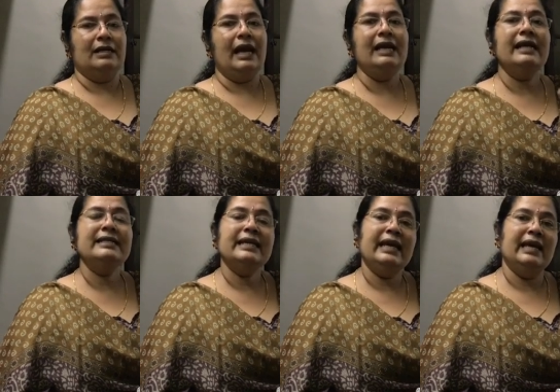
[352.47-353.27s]
And
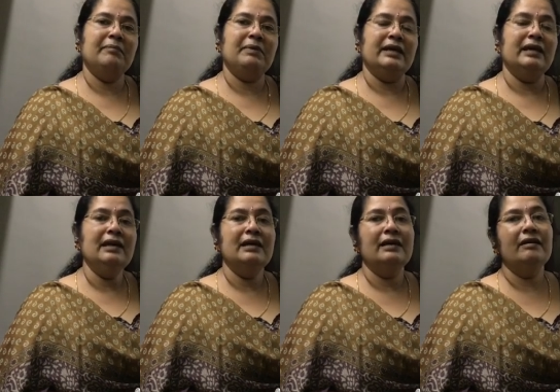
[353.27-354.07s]
let A be a
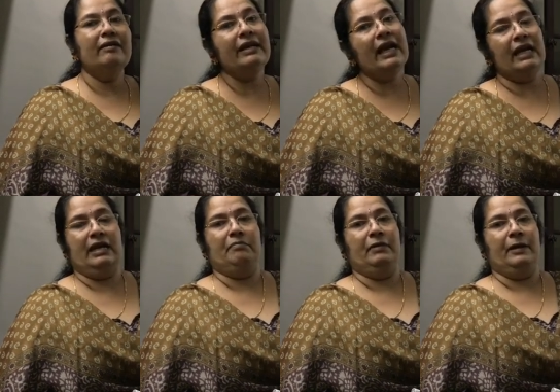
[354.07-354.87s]
real
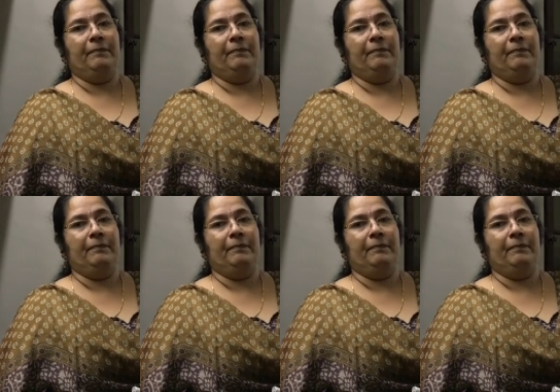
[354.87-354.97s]
number.